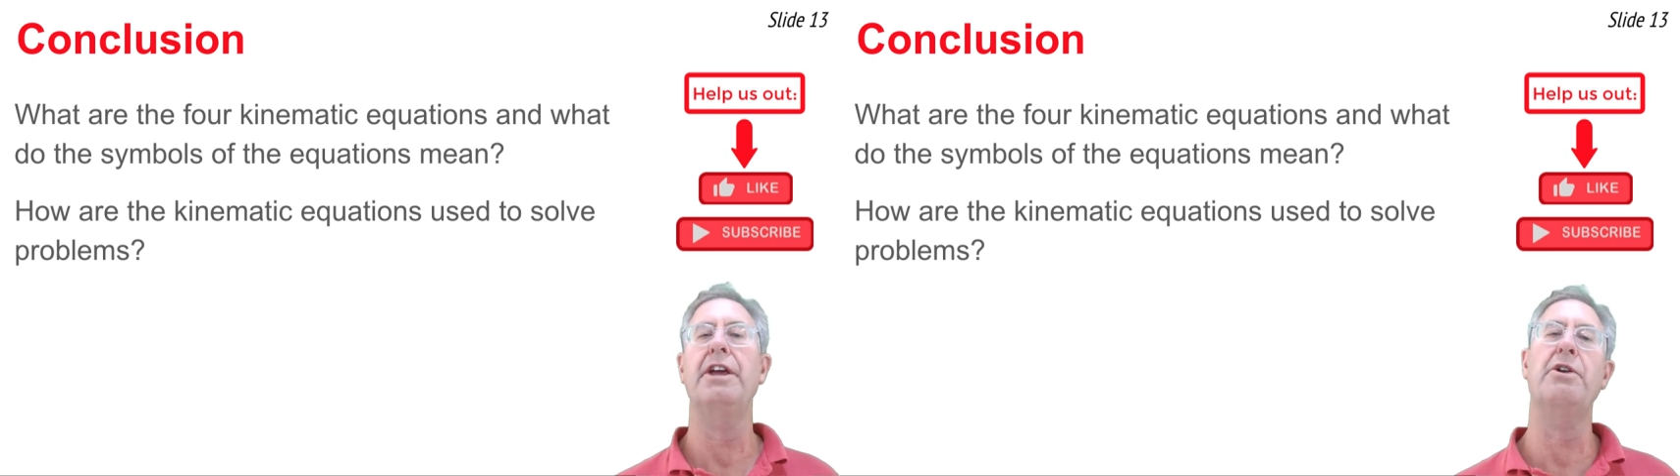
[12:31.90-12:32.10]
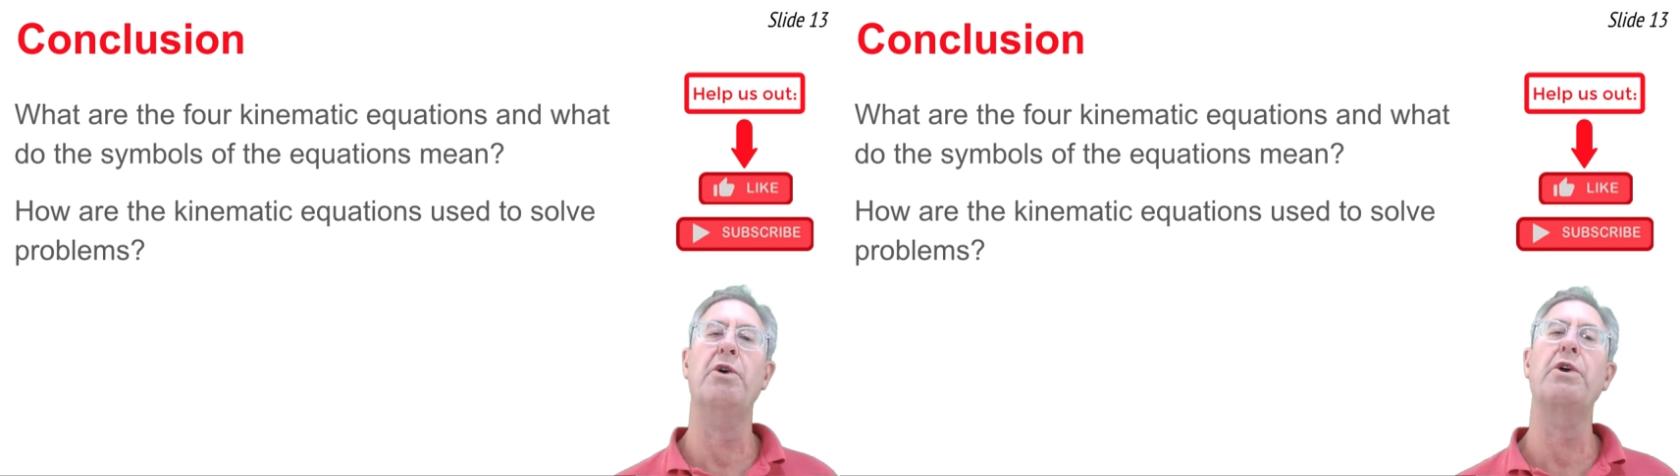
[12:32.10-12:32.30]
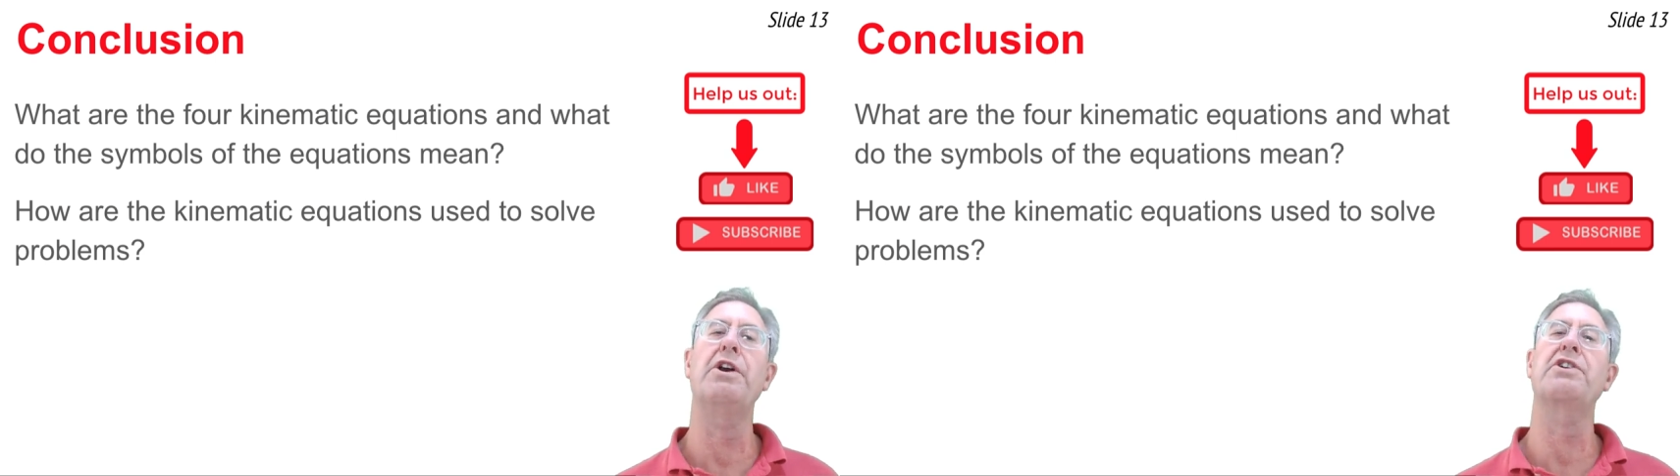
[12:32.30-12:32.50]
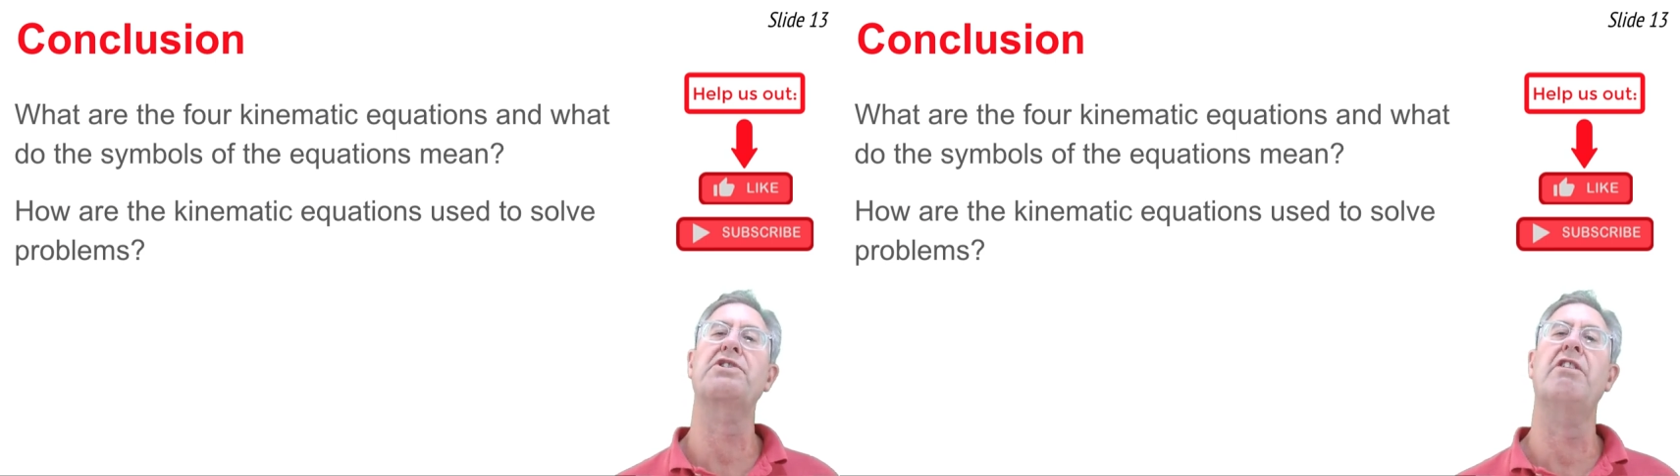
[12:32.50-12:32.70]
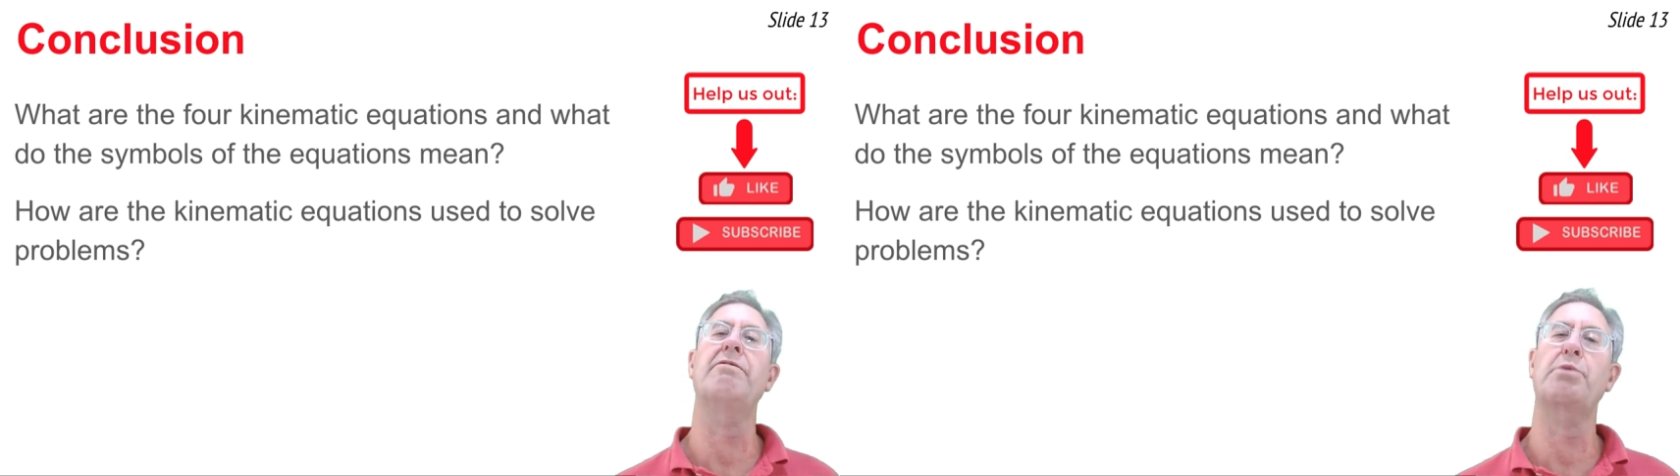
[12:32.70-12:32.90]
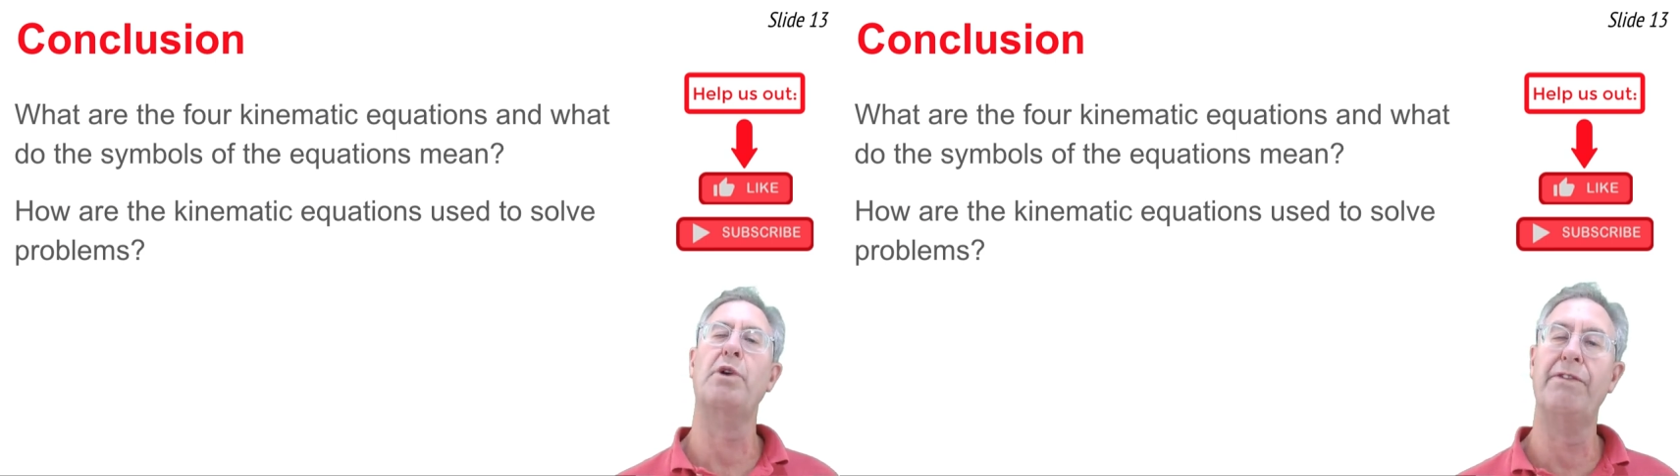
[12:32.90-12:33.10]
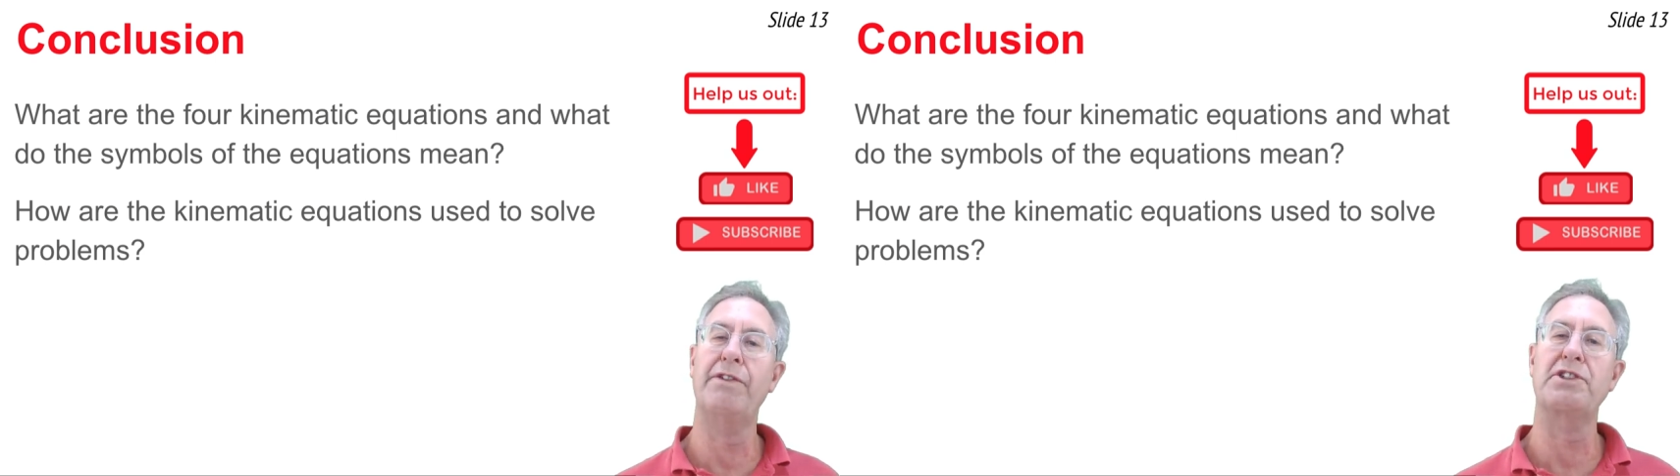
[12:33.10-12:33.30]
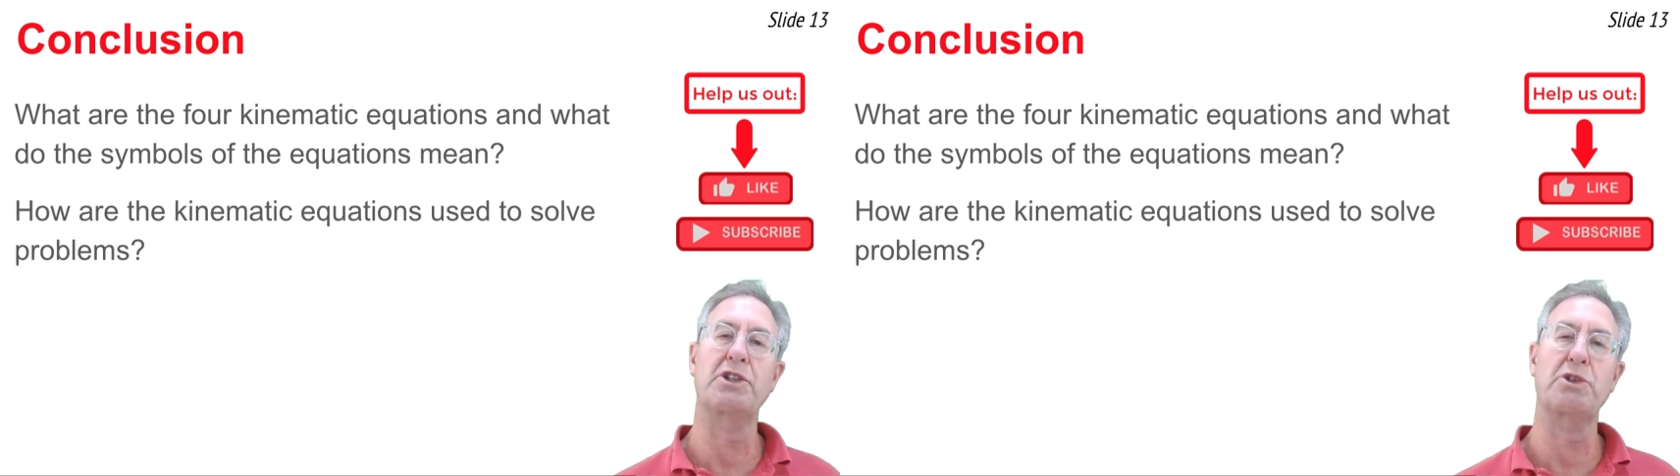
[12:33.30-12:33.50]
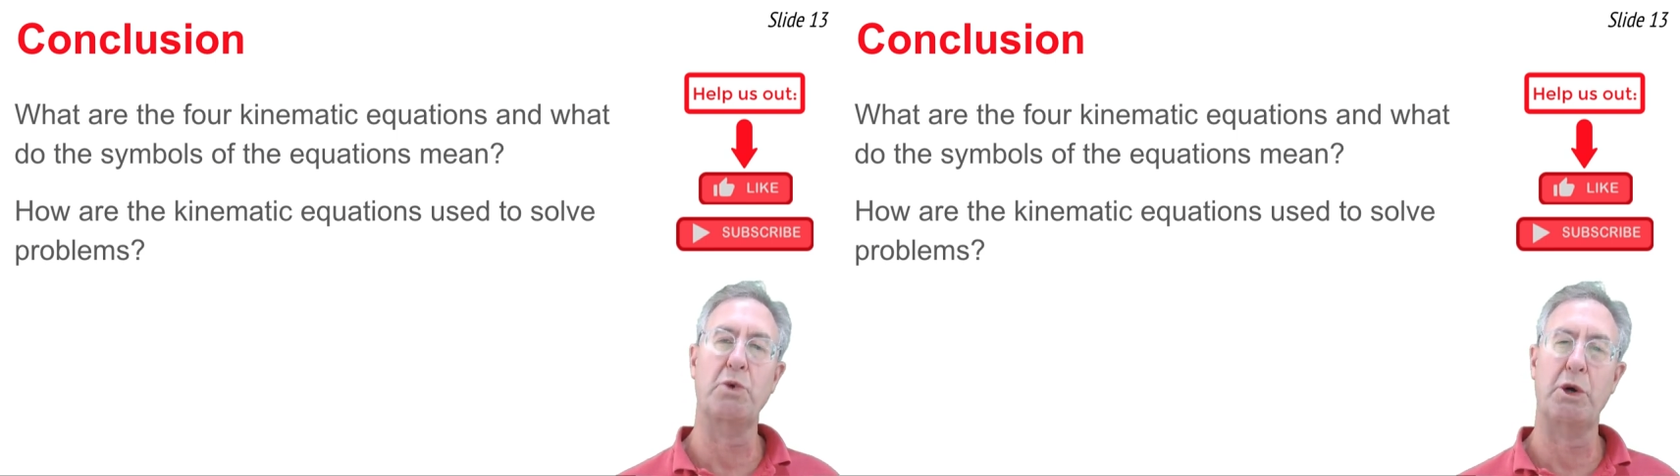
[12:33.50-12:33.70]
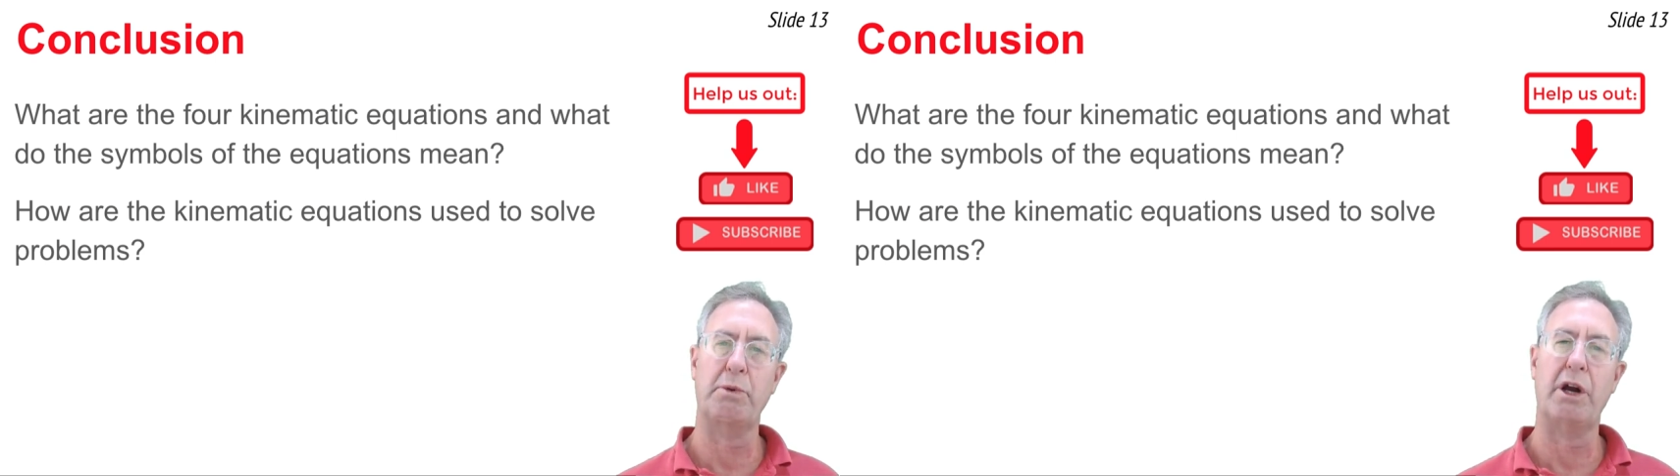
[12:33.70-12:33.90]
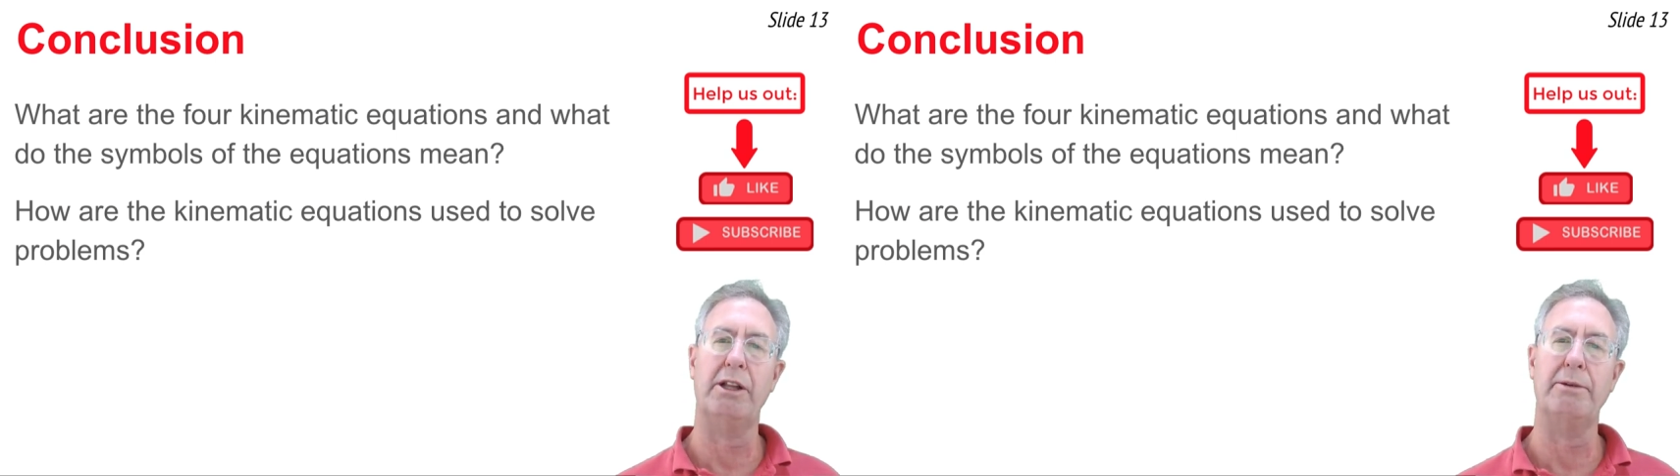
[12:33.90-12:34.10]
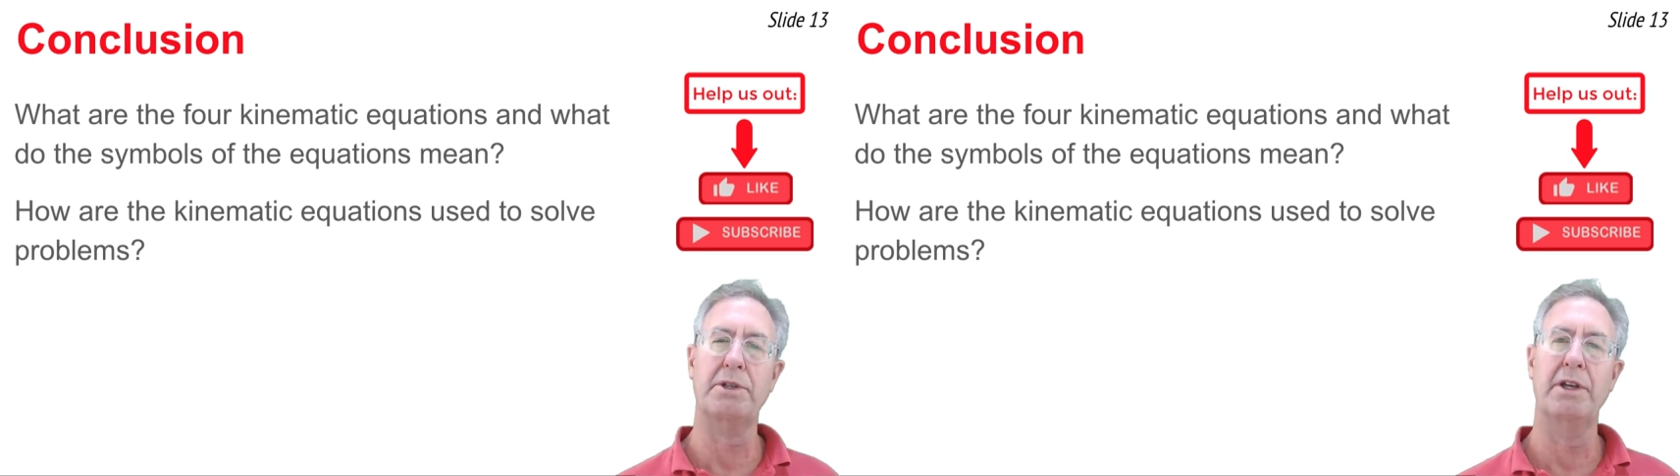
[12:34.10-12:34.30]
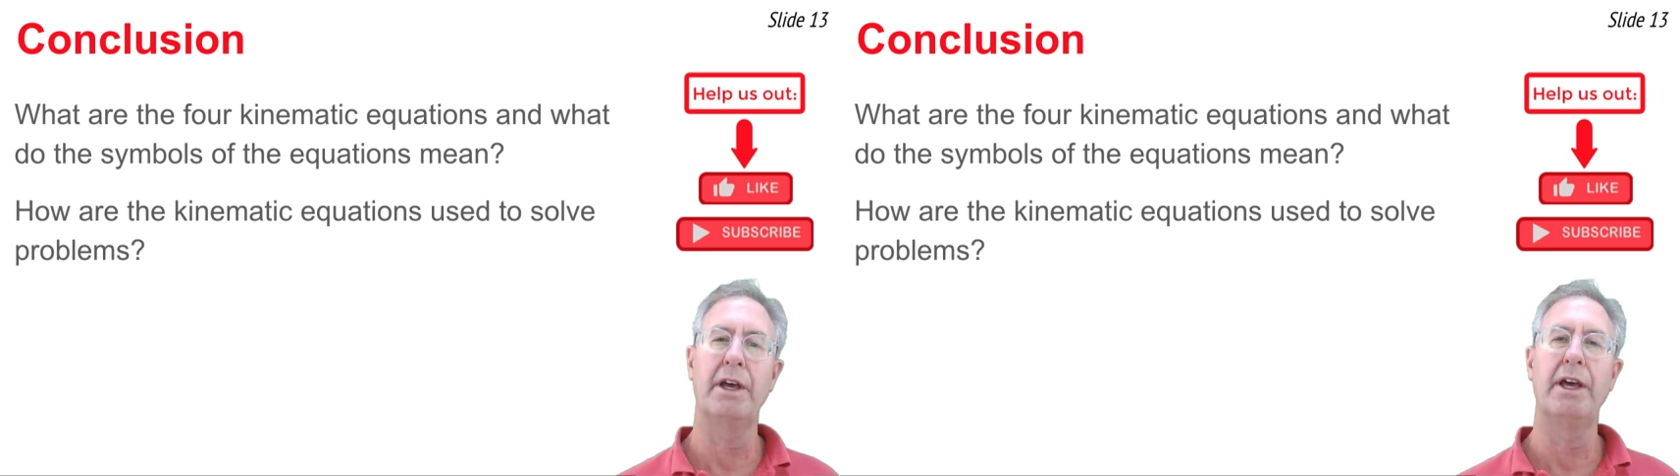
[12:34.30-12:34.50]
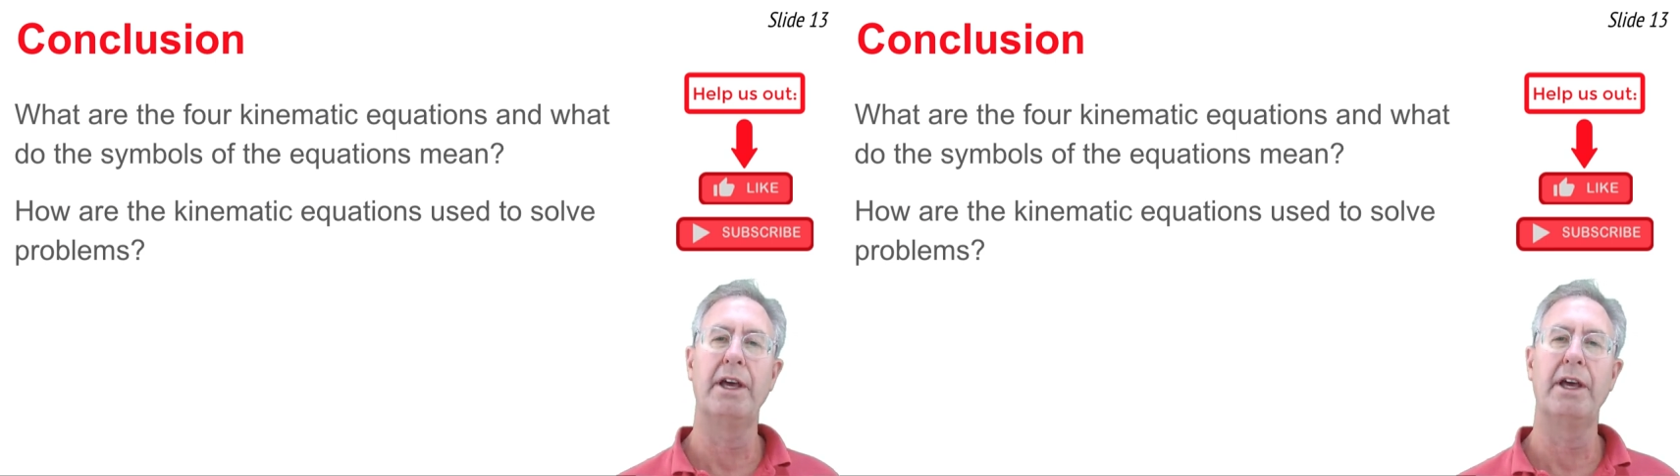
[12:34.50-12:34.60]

in order to solve physics word problems.